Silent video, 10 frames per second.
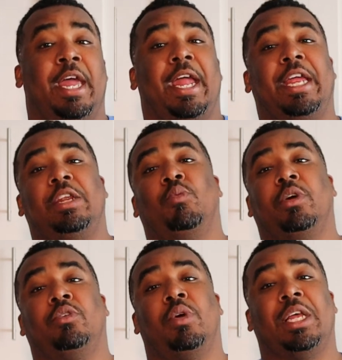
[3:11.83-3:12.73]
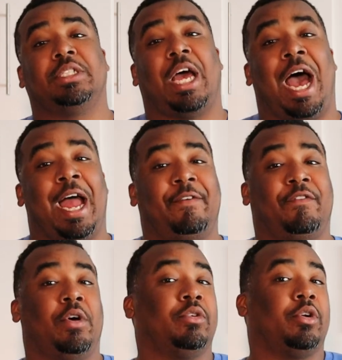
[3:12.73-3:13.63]
Anyone who has an
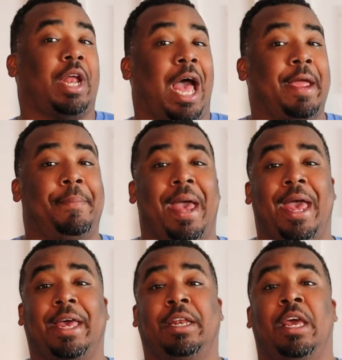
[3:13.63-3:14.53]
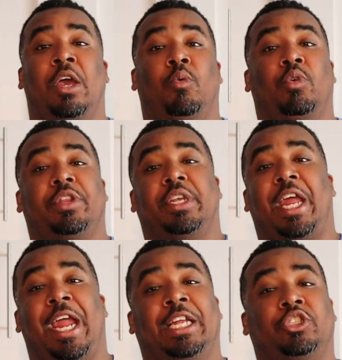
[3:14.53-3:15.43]
iPhone or an iPad with an
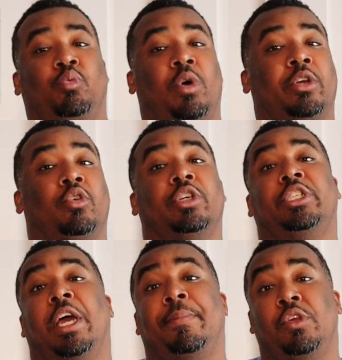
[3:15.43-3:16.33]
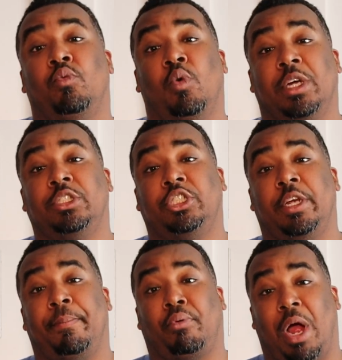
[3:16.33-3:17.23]
H1 or W1
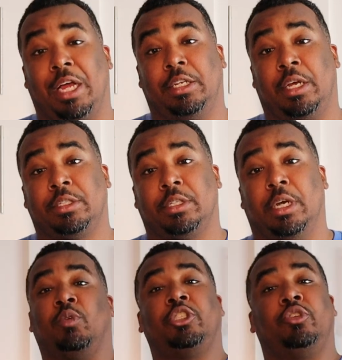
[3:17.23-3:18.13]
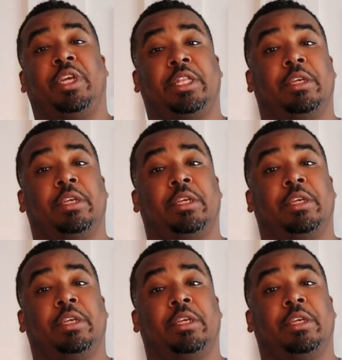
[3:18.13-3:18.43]
chip product, once you get